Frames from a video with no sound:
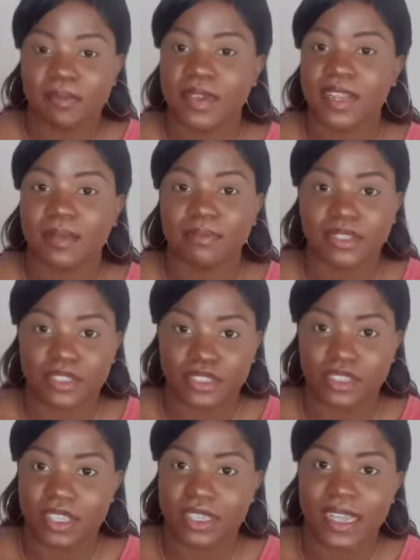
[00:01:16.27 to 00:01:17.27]
but I'm
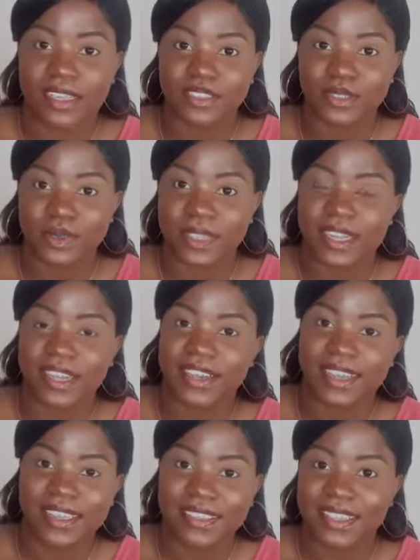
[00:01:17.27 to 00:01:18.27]
pretty sure you guys know that
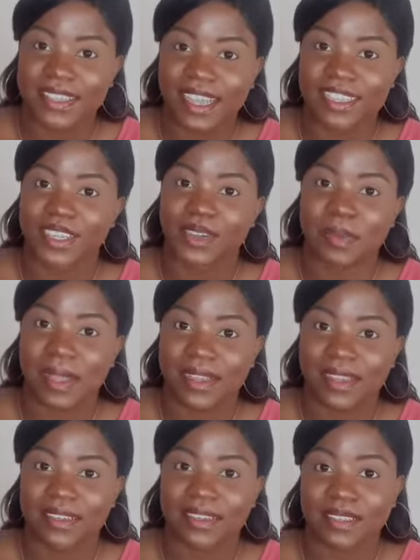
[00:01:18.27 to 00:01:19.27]
there is an eyeshadow
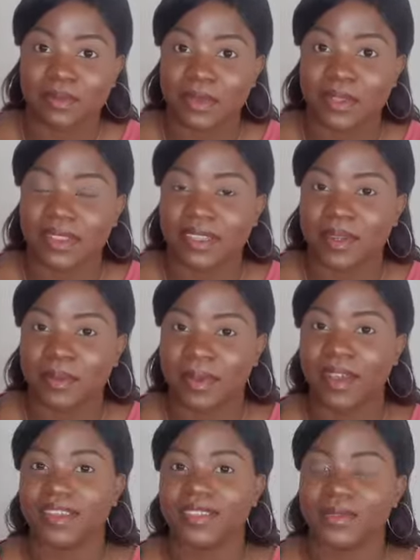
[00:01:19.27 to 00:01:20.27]
palette this month in the
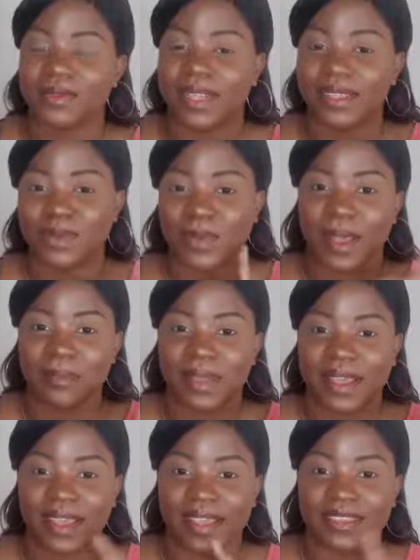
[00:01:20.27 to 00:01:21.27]
box, so that's why
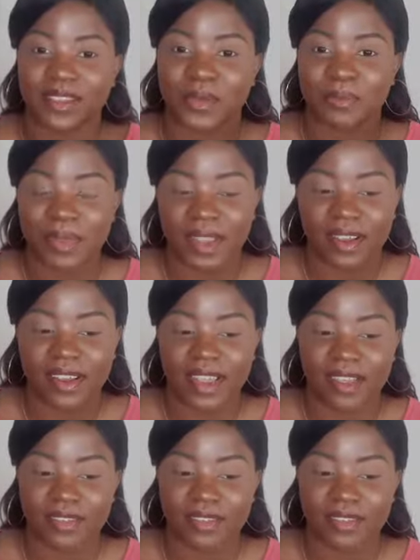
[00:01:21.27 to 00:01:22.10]
my eyes are bare.